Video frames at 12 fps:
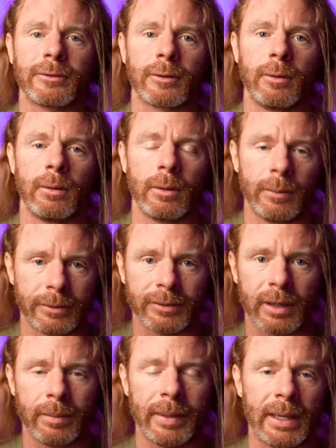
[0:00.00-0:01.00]
school who was
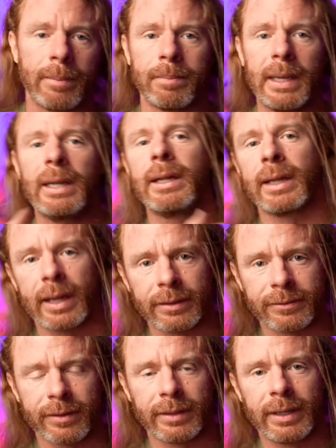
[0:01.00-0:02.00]
going to be competing
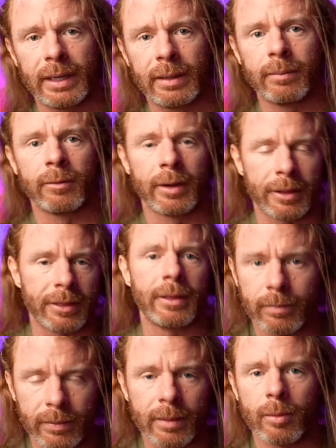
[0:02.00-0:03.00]
against the team
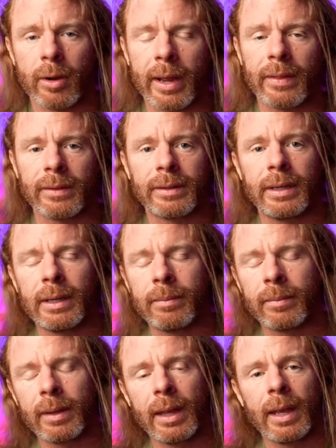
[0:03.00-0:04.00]
with the boy on the
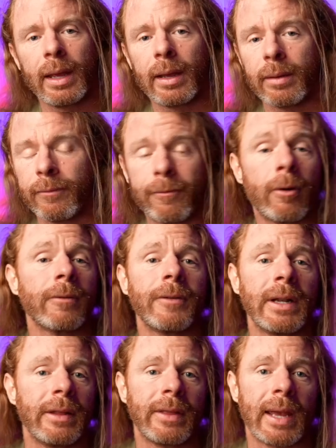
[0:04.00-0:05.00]
team
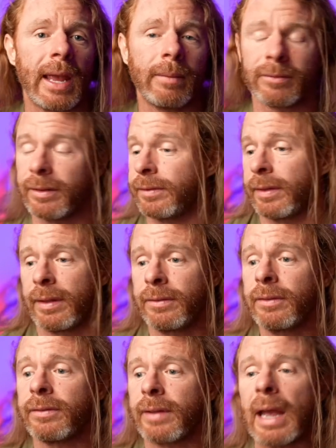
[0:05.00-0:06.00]
forfeited the games. They said,
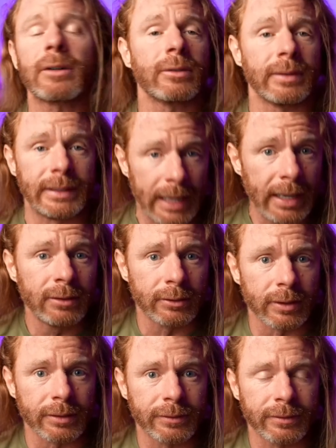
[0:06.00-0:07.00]
this is actually
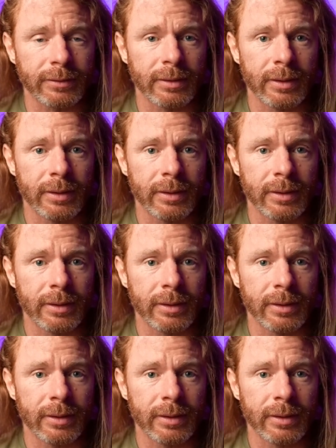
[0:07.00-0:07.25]
dangerous.